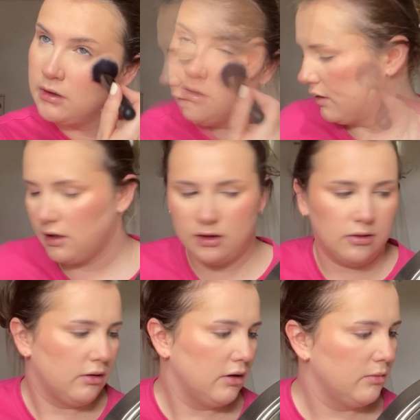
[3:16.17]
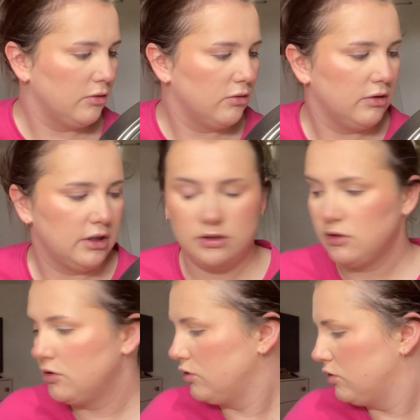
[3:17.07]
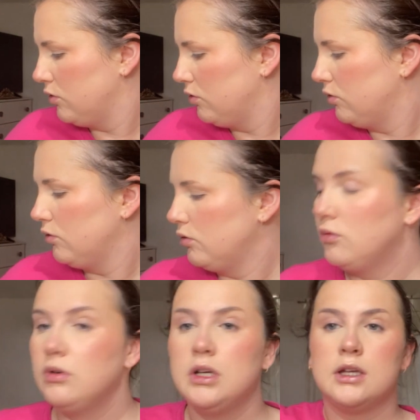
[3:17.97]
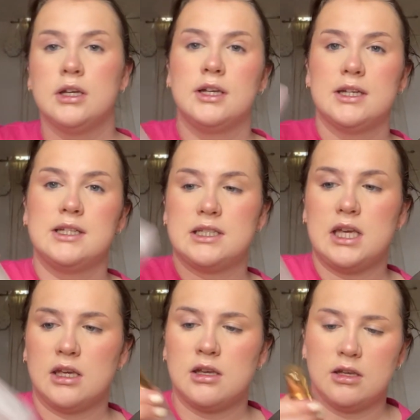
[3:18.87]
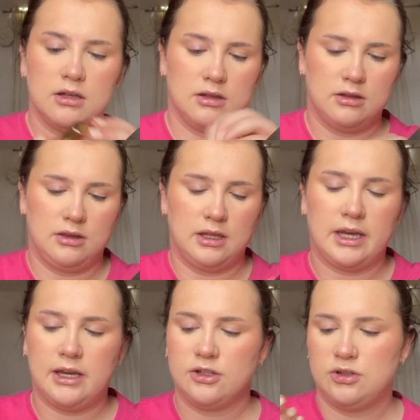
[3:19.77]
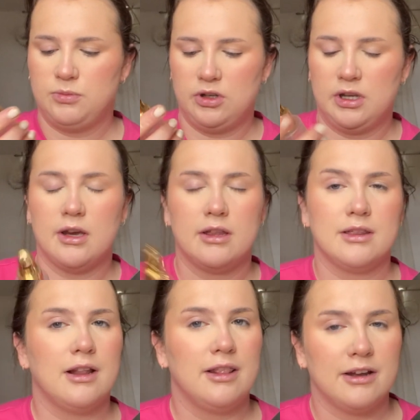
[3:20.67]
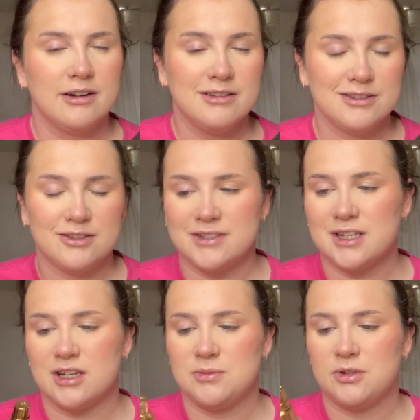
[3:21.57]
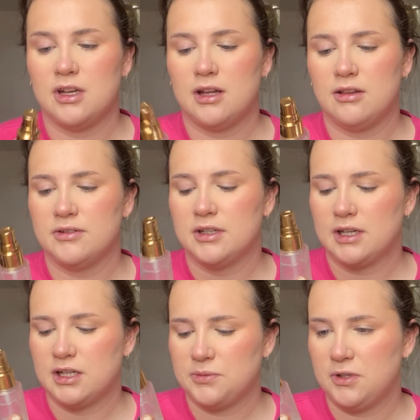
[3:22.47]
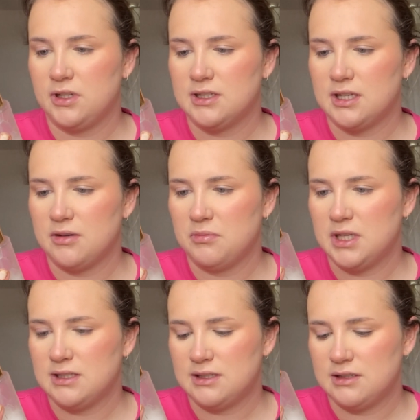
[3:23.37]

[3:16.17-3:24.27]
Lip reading: Now I'm going to take the Kash Beauty. A lot of this stuff's Kash Beauty. I love it. Kash Beauty Setting Mist.